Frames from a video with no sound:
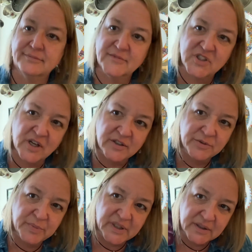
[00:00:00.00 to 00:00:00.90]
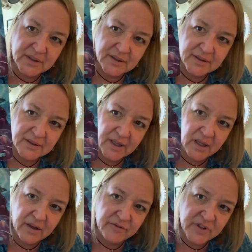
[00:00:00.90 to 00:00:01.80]
Judgment. I
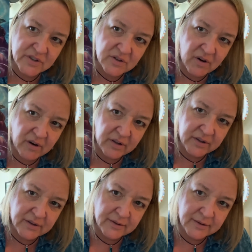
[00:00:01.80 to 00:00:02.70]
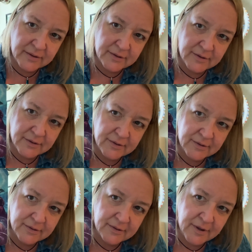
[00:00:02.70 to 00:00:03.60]
love this card.
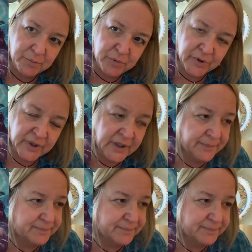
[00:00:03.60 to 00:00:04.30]
Not pretty.